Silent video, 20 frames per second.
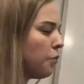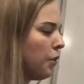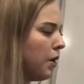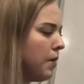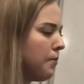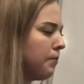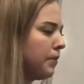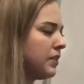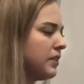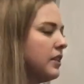
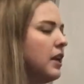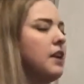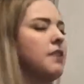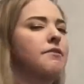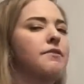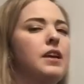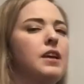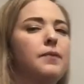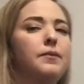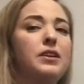what percent of
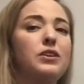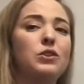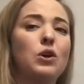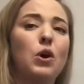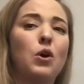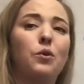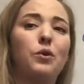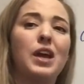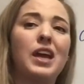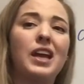families
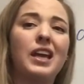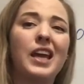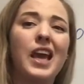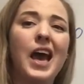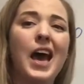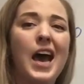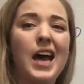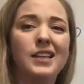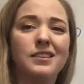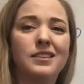own
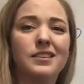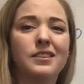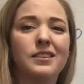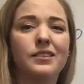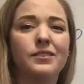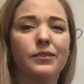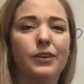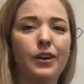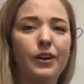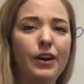cats?
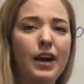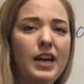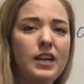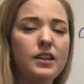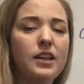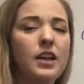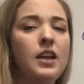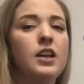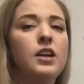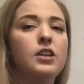All right?
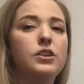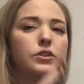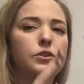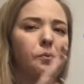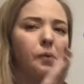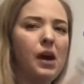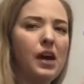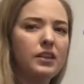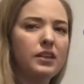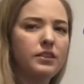So
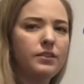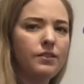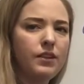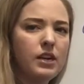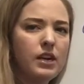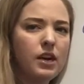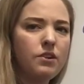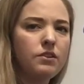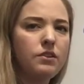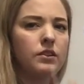pause the
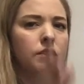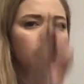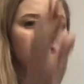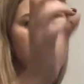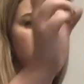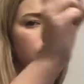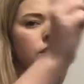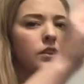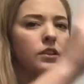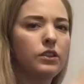video.
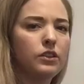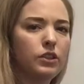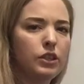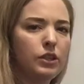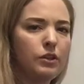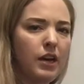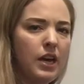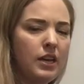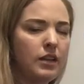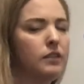Do
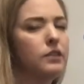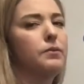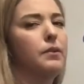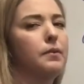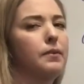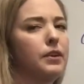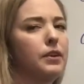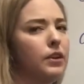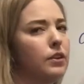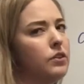it.
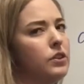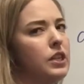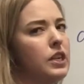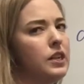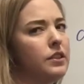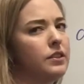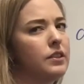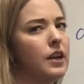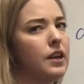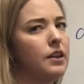Remember, don't cheat
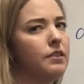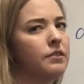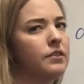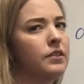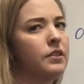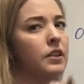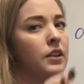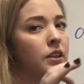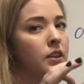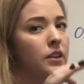yourselves.
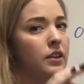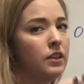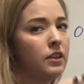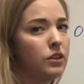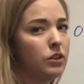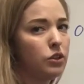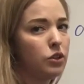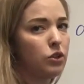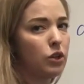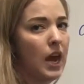
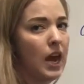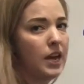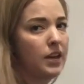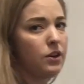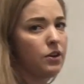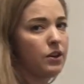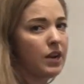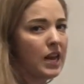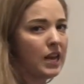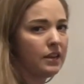Try
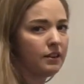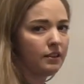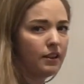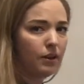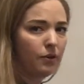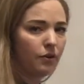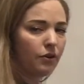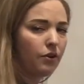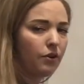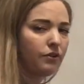doing it, and
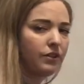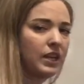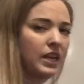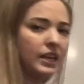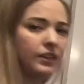then we'll go over the